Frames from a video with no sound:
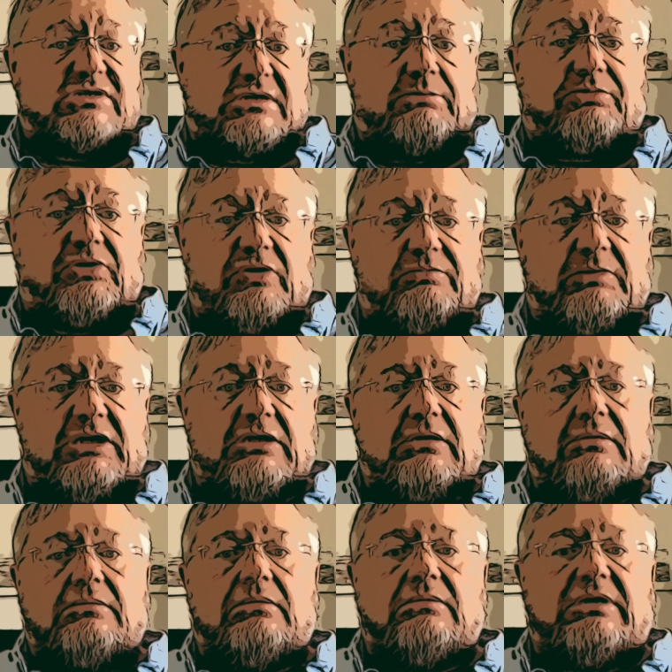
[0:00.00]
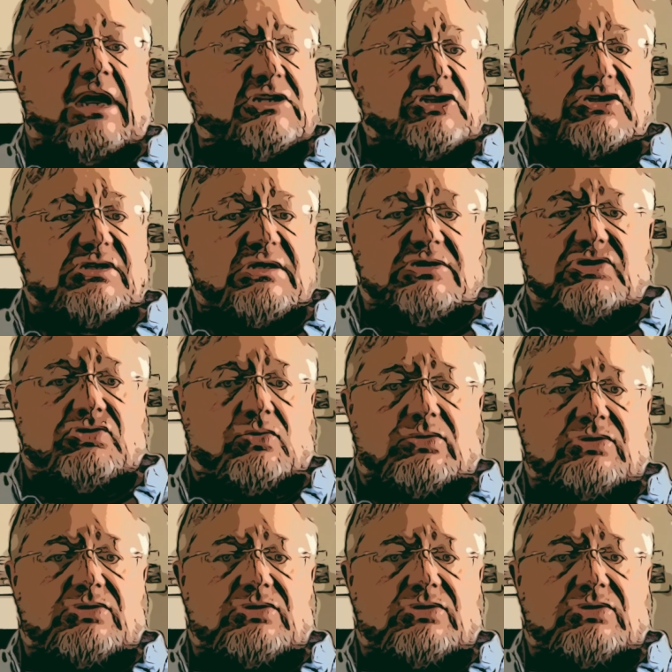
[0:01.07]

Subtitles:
improvement, not just in the short